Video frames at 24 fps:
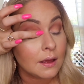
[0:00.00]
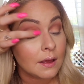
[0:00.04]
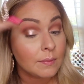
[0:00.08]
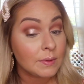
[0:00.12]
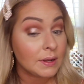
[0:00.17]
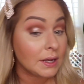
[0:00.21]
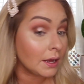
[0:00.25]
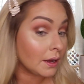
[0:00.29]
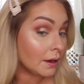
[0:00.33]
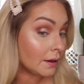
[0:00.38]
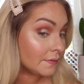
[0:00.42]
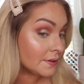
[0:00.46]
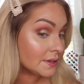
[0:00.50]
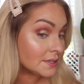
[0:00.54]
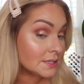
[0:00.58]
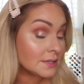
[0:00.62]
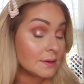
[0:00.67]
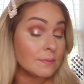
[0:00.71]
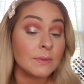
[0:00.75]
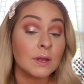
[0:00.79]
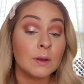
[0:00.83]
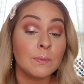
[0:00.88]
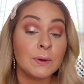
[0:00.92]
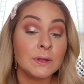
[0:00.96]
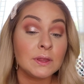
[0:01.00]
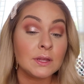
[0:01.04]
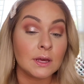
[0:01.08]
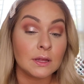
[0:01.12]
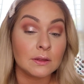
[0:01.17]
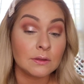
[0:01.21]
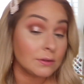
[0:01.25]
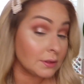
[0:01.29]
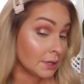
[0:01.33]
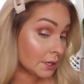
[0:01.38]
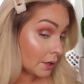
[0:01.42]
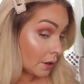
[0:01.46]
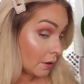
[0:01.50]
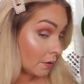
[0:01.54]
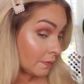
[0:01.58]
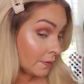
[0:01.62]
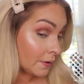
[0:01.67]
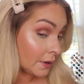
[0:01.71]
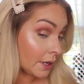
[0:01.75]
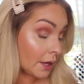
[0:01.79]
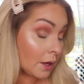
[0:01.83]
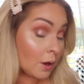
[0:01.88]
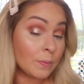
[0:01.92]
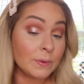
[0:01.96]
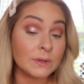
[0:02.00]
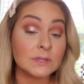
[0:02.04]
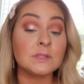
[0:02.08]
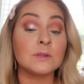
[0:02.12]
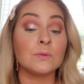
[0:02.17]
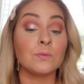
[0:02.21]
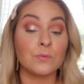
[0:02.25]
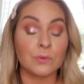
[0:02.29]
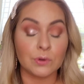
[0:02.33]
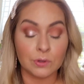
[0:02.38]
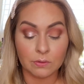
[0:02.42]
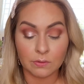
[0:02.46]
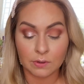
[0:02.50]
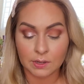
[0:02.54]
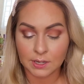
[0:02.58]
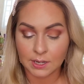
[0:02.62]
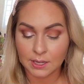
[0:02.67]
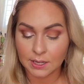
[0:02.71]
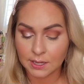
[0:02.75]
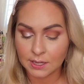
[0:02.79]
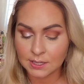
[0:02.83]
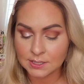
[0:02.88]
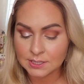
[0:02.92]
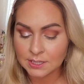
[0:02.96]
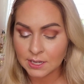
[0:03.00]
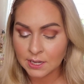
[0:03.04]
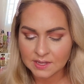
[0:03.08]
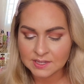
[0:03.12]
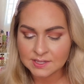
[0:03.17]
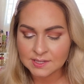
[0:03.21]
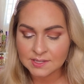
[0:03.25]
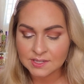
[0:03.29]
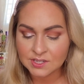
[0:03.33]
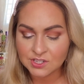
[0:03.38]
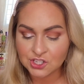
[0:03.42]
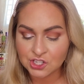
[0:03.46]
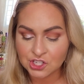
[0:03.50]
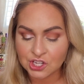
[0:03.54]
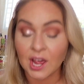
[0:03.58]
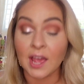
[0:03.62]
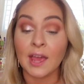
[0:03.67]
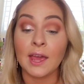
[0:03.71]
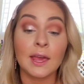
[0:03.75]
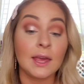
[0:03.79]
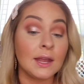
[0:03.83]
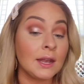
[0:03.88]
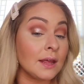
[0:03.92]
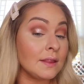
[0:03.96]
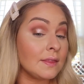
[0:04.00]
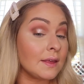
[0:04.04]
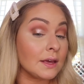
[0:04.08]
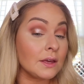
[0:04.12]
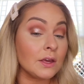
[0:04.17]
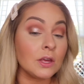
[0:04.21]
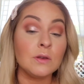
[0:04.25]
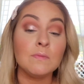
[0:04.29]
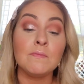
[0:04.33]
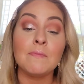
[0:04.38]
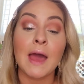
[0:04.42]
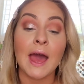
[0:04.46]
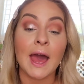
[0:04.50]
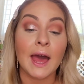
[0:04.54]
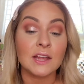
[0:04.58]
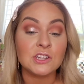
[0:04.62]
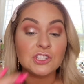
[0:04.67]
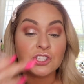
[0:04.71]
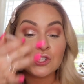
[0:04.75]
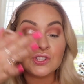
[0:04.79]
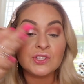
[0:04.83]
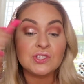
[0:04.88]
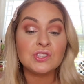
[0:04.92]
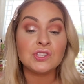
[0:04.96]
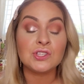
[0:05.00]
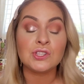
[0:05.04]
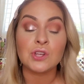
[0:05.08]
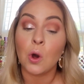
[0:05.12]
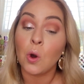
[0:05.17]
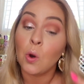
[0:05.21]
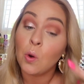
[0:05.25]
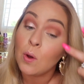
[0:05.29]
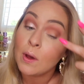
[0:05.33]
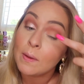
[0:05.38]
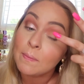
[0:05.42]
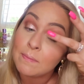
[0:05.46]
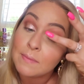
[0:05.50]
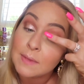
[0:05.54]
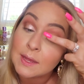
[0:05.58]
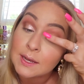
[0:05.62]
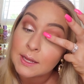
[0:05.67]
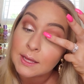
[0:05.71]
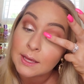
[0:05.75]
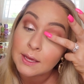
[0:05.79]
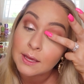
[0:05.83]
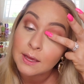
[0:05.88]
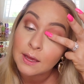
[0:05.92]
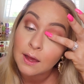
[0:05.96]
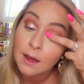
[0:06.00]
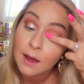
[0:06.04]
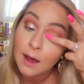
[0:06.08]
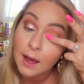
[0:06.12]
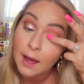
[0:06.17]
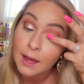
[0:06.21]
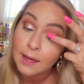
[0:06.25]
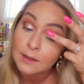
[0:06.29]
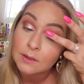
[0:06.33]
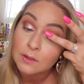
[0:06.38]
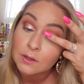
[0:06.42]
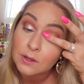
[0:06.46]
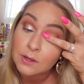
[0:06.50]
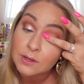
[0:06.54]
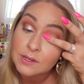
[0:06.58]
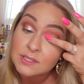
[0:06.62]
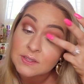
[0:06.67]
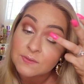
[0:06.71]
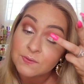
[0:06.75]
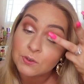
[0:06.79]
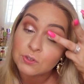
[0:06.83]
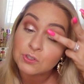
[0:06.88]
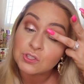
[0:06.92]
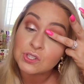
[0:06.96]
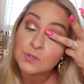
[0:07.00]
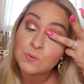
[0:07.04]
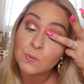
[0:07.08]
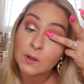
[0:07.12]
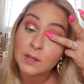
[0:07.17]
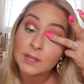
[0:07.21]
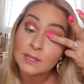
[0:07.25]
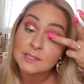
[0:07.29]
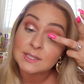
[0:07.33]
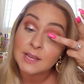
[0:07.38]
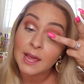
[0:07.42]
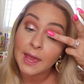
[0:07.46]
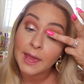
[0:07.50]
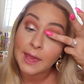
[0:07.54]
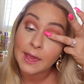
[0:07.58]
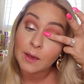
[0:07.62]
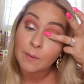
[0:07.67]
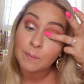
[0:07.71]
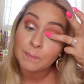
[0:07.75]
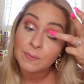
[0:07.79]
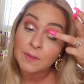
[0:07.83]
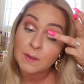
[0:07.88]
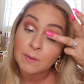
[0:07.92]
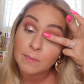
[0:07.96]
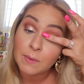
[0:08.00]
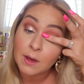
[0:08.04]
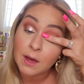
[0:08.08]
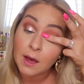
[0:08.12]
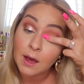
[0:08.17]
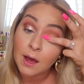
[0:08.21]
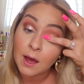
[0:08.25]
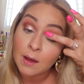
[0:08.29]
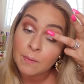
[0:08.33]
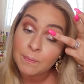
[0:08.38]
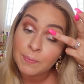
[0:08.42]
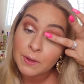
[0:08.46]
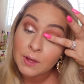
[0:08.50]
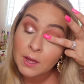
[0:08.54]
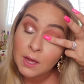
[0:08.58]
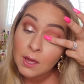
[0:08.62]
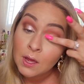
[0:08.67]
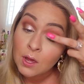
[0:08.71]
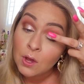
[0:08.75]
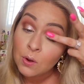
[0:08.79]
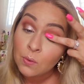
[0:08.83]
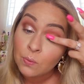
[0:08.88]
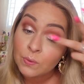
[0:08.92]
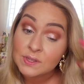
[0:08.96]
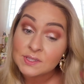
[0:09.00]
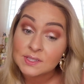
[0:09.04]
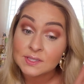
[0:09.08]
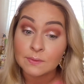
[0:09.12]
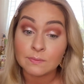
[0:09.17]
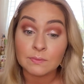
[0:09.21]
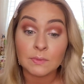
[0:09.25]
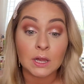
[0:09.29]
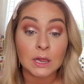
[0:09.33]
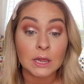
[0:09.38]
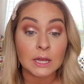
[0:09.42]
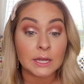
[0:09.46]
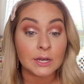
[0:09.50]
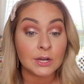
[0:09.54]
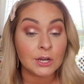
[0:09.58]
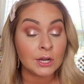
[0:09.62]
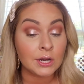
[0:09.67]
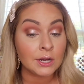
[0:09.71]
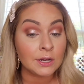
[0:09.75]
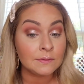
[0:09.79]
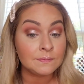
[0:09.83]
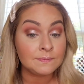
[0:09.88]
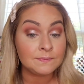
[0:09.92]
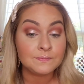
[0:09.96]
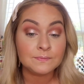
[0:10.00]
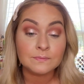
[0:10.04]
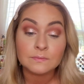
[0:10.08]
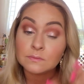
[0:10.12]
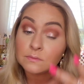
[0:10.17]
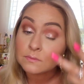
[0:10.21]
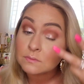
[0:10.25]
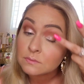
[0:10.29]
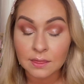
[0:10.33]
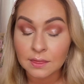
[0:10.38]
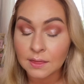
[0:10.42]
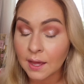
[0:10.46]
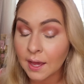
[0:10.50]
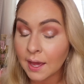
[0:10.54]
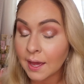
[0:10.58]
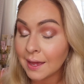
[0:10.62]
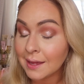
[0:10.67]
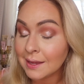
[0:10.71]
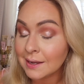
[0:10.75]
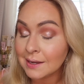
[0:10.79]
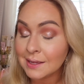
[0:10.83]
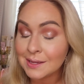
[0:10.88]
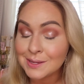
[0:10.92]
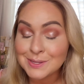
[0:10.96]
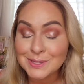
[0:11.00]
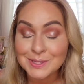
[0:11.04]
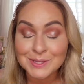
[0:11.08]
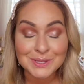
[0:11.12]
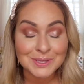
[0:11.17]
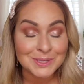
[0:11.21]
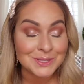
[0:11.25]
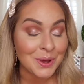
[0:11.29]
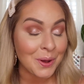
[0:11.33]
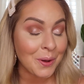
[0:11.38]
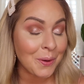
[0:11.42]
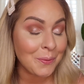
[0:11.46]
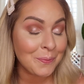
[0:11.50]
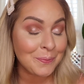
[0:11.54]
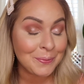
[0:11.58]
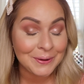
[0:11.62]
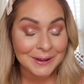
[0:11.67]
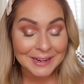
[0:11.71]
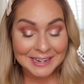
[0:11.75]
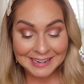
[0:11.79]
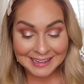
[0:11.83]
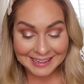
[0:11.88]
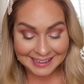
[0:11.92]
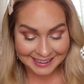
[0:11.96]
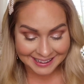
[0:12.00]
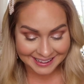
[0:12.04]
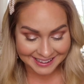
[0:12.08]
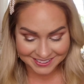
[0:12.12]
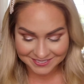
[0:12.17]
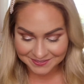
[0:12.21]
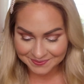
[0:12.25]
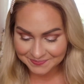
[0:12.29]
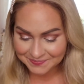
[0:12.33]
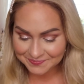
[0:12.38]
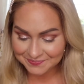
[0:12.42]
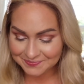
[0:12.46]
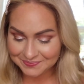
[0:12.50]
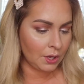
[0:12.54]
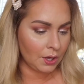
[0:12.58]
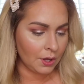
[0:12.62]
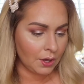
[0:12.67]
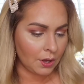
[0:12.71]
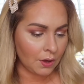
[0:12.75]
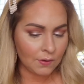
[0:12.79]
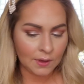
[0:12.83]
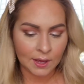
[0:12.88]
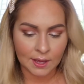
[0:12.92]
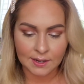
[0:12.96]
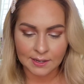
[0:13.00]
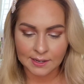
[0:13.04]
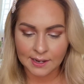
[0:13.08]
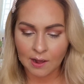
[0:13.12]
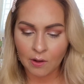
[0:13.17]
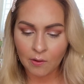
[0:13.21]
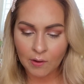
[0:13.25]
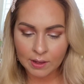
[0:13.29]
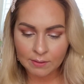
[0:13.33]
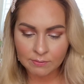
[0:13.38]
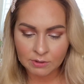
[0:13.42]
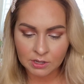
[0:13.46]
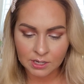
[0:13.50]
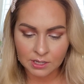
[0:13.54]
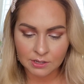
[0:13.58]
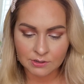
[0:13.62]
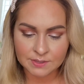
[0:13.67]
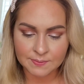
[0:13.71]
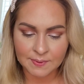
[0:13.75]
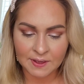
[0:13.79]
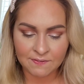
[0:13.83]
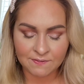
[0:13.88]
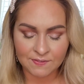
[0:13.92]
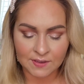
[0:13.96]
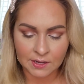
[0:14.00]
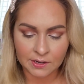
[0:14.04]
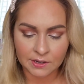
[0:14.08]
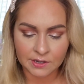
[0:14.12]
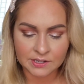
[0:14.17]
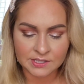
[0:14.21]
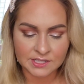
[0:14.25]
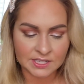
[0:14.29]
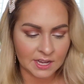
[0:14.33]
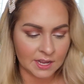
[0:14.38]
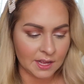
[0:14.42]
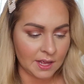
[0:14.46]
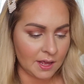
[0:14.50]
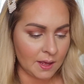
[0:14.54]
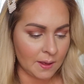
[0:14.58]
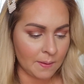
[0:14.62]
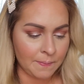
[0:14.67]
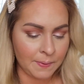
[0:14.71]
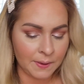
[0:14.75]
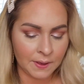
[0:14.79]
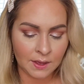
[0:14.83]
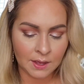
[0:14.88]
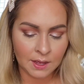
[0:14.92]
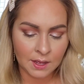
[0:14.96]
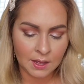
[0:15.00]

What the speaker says: I mean, obviously I'm gonna put the other thing over it. I hope it doesn't ruin it. This is a shade that could match so many eye looks if you're just wanting to amp them up with some glitter. That is so pretty. Okay, now I'm gonna use my fingertip